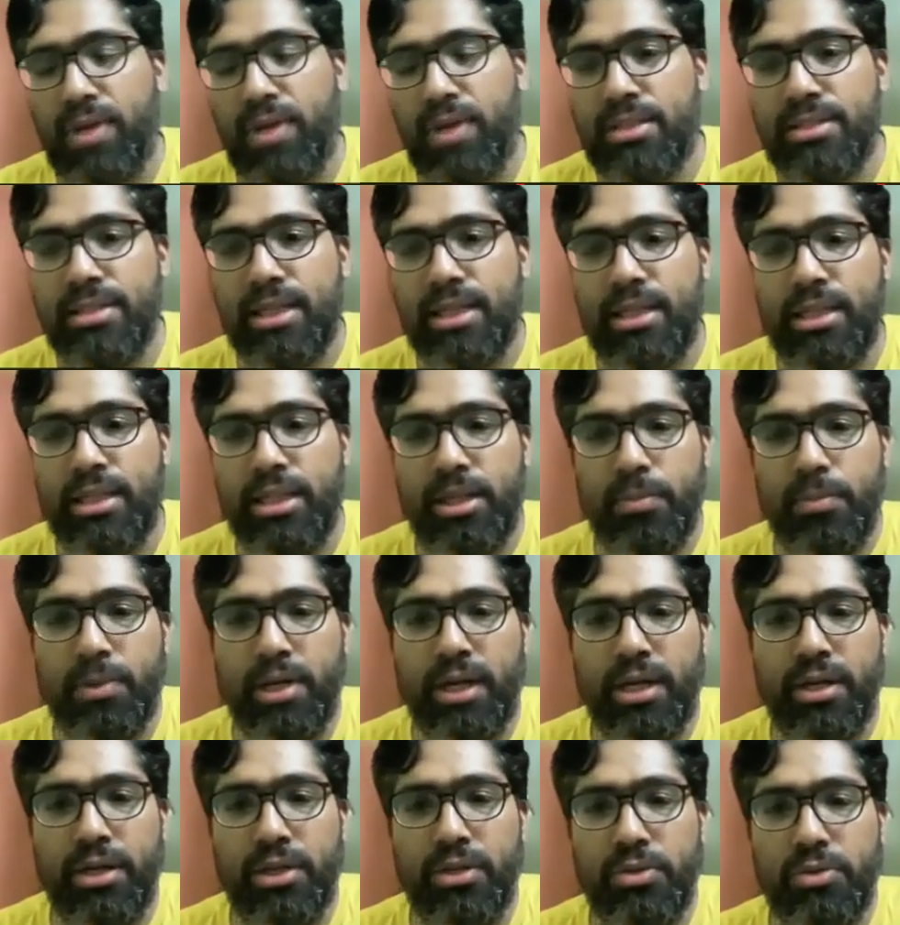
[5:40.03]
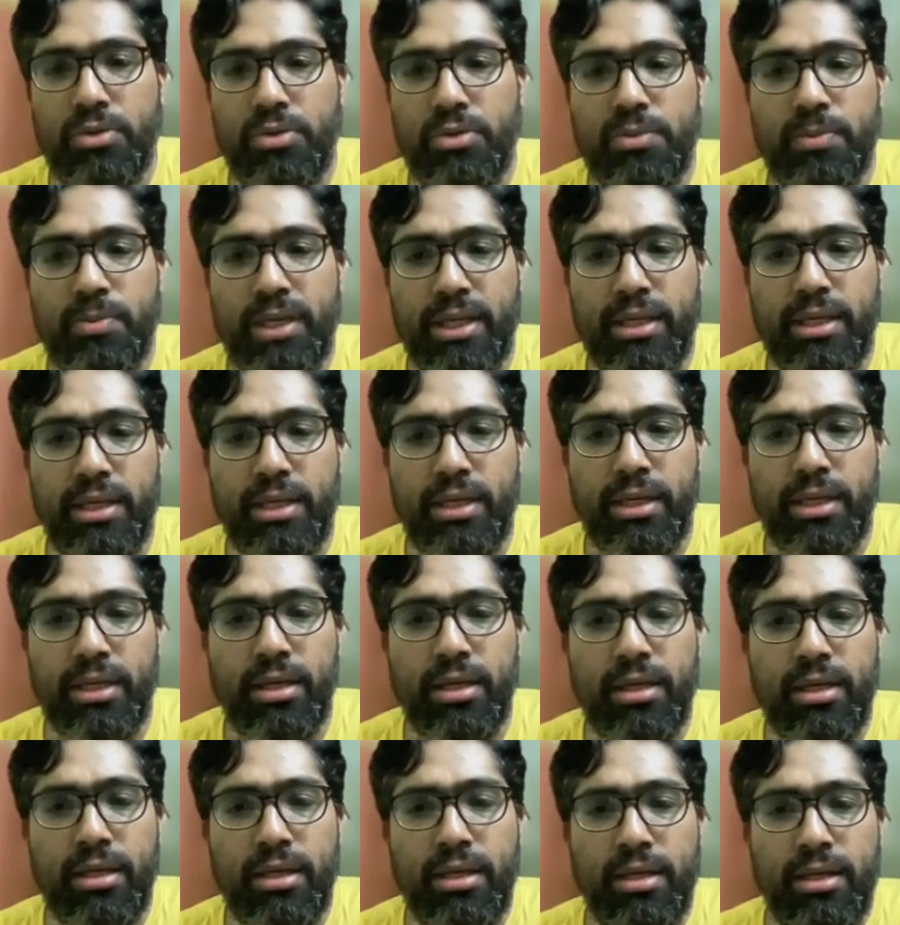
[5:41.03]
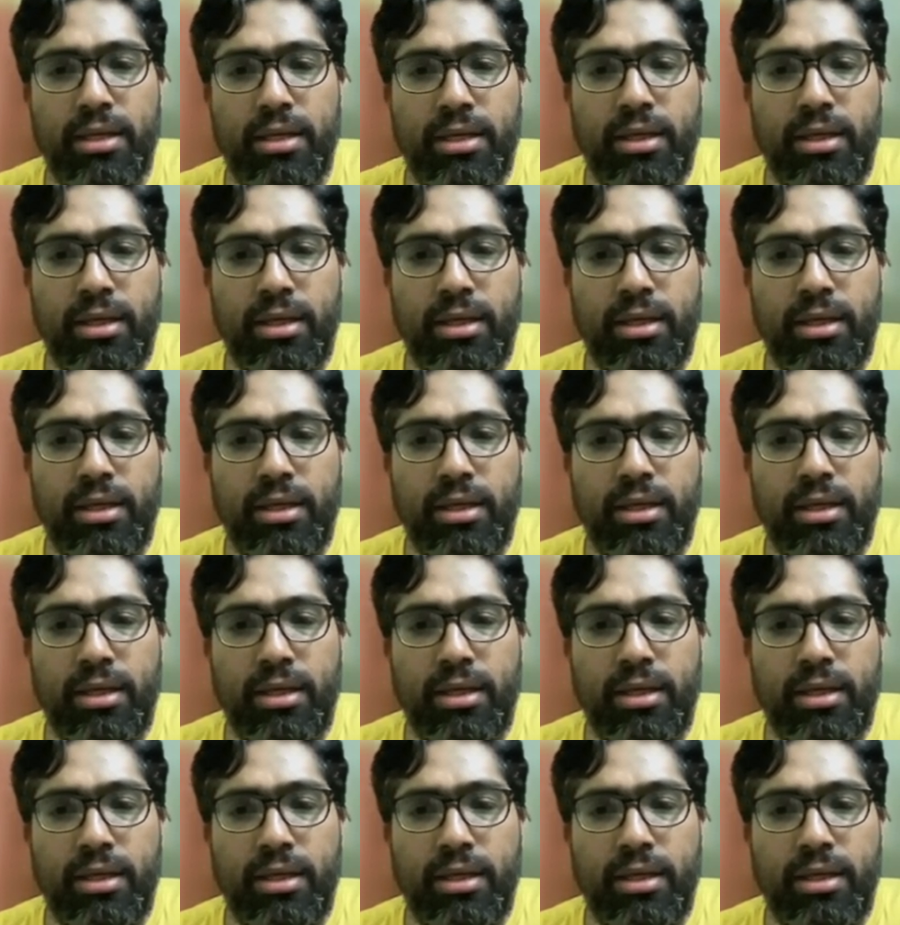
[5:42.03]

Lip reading: when Sandeep continued speaking,